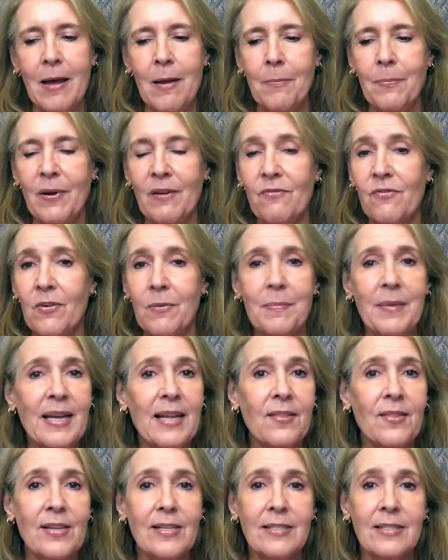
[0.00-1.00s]
But for me
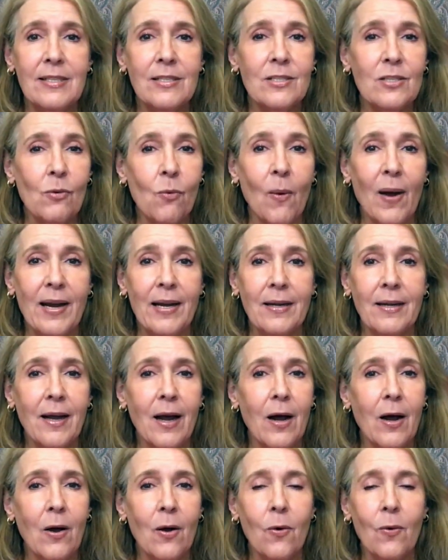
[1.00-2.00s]
this is the way to
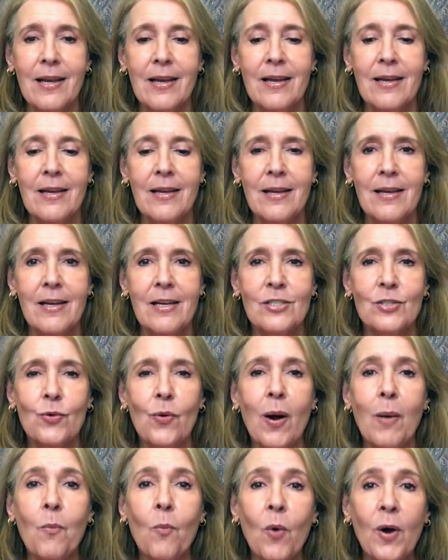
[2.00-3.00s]
go. So
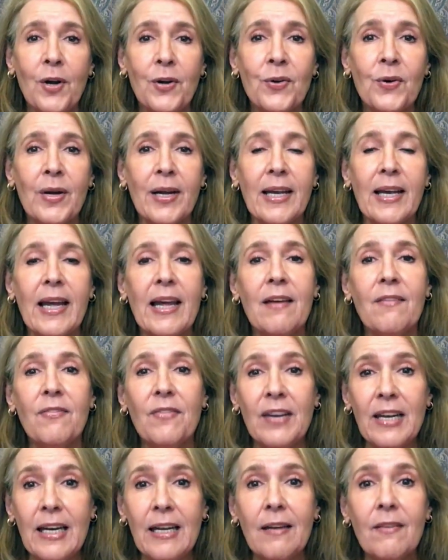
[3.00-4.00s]
I'm wondering if
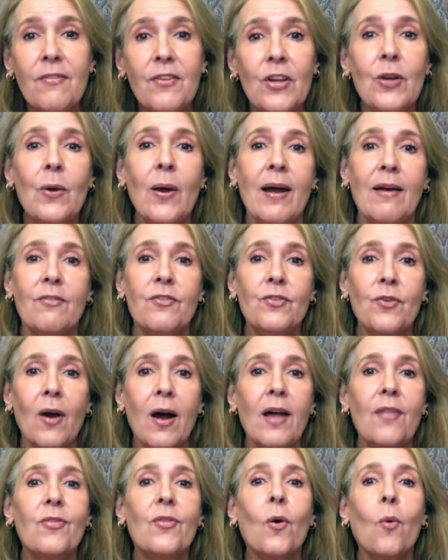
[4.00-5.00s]
any of you have
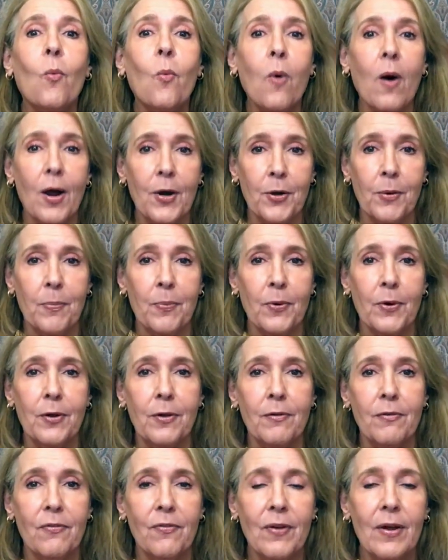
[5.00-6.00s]
tried the
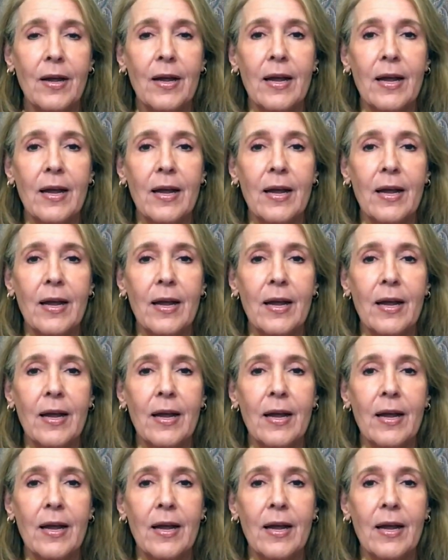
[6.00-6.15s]
waterproof.